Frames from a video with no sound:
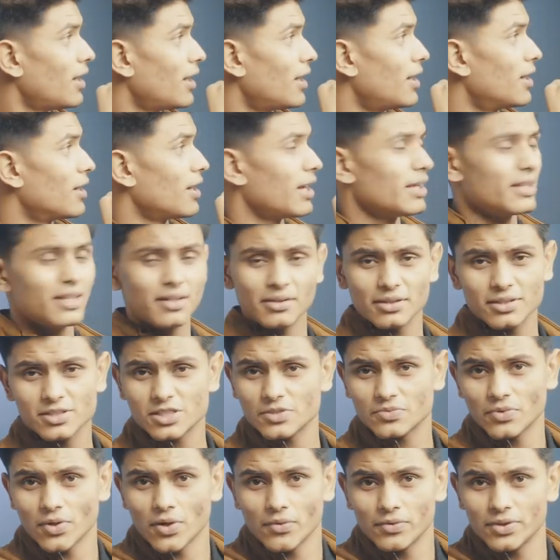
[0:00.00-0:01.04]
And I think this
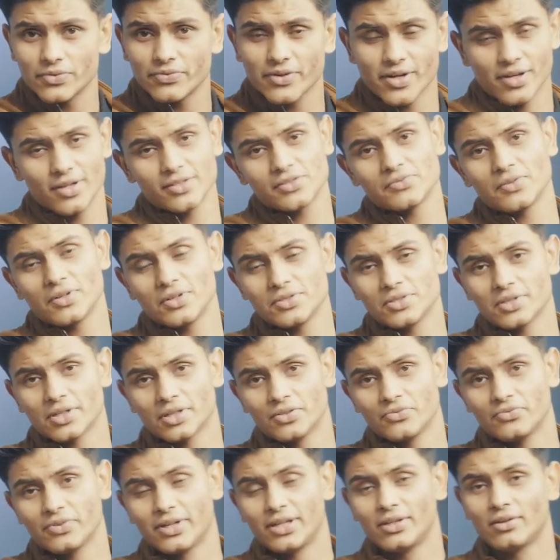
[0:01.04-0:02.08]
is one of the finest videos you
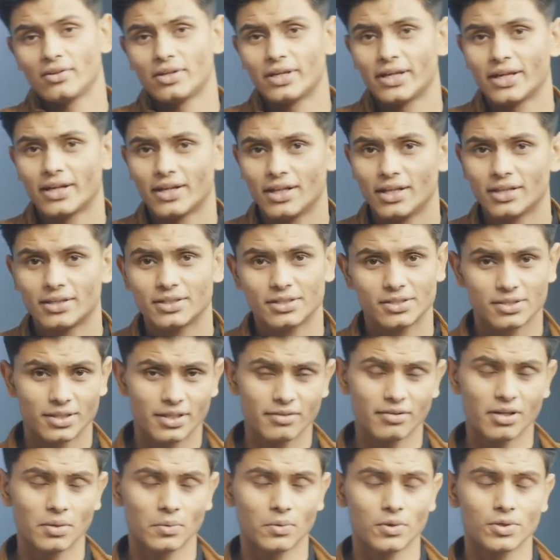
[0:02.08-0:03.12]
can find on hair health.
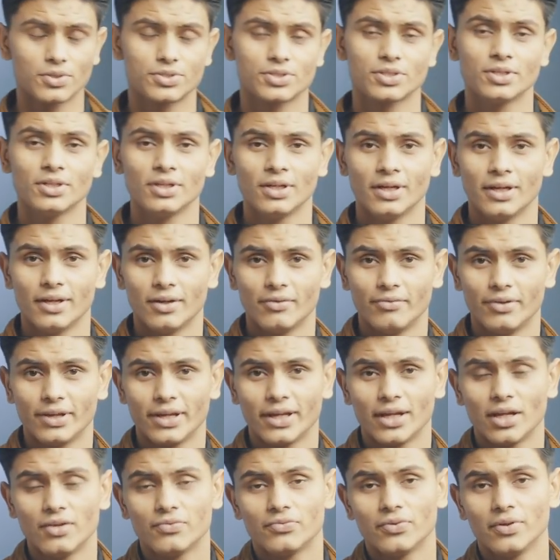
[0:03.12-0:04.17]
Give it a watch.
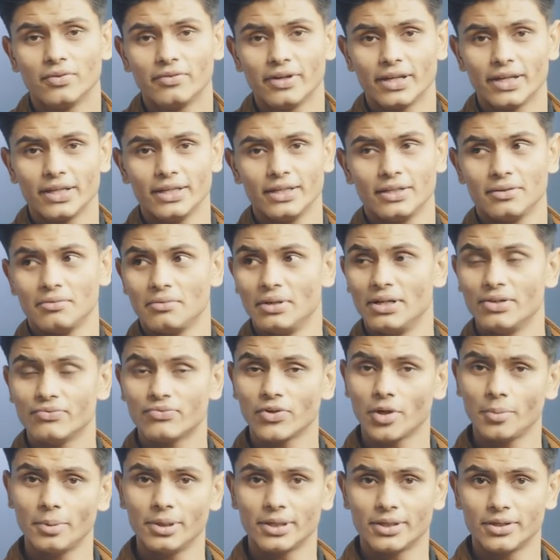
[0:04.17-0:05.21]
Very helpful, very
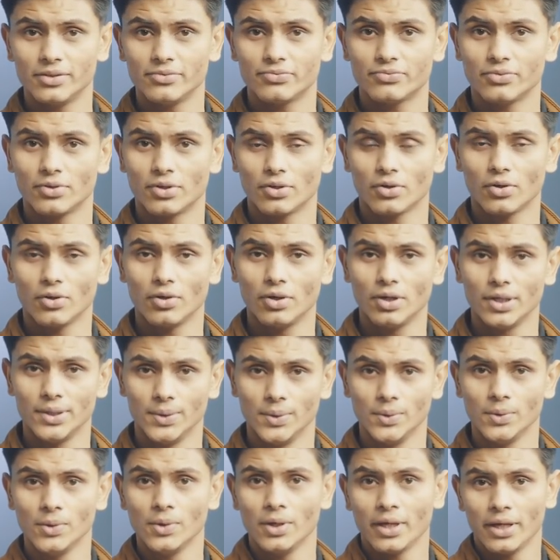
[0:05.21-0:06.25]
informative for all
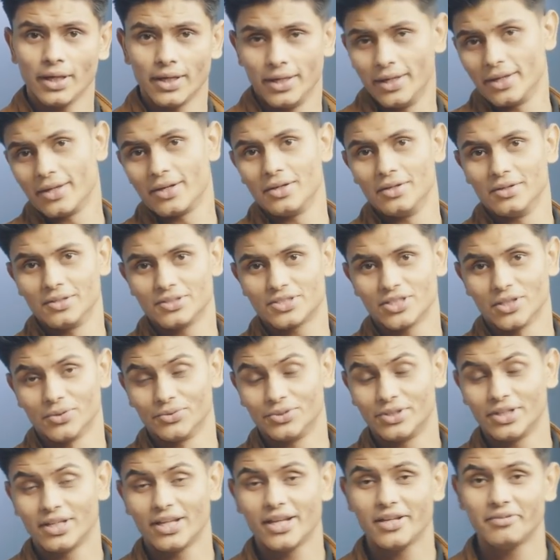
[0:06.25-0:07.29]
you hair nerds
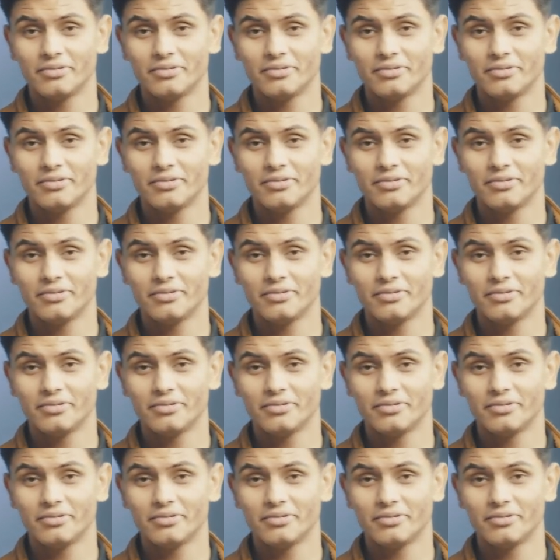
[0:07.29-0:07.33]
out there.